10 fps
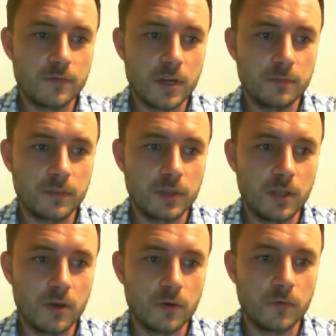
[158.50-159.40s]
and
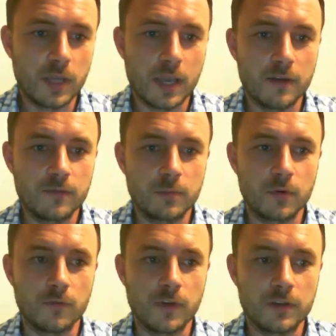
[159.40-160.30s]
right below we have
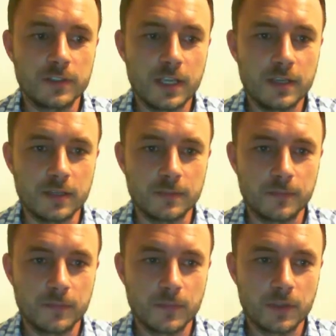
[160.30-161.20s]
the profile data.